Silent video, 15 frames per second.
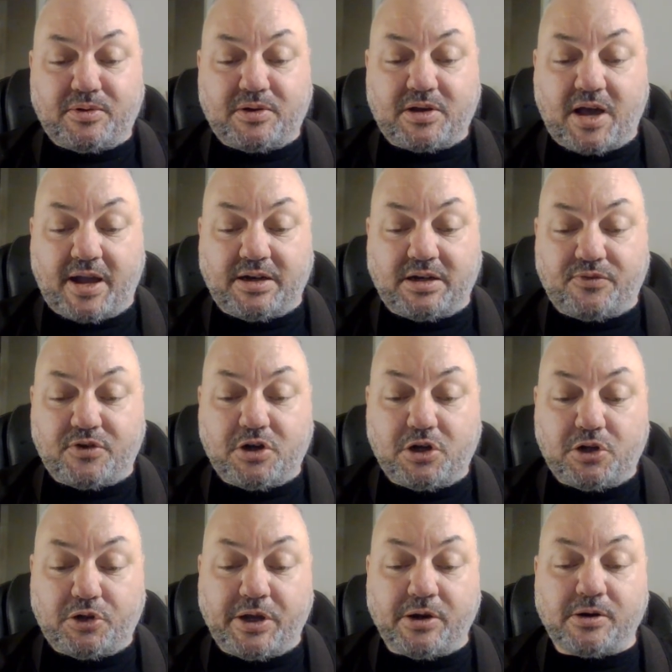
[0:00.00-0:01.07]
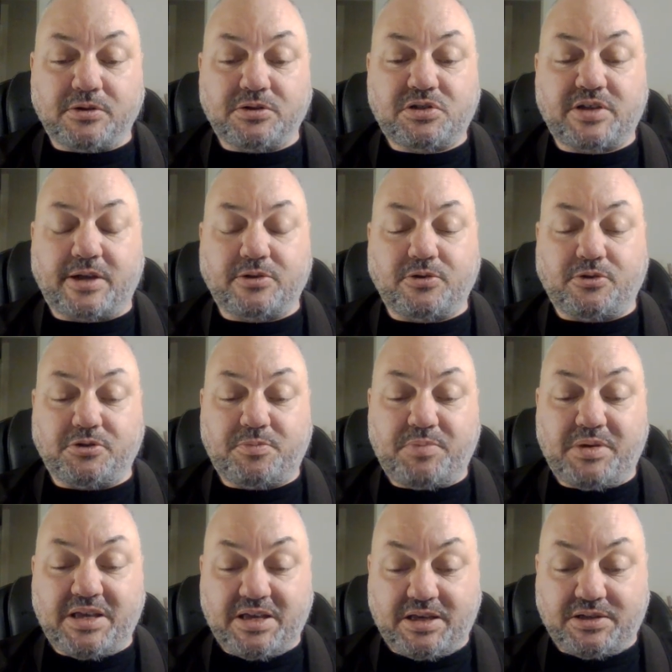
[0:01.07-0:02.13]
kind of clear, settled
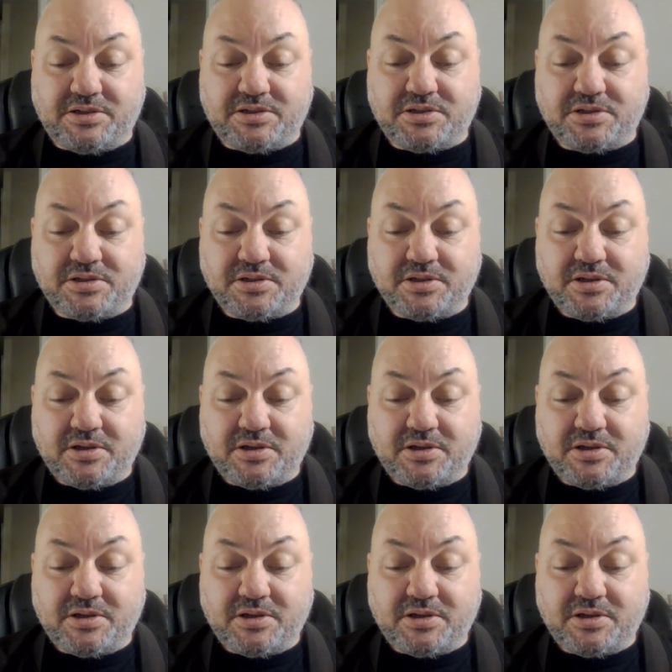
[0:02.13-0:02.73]
peace,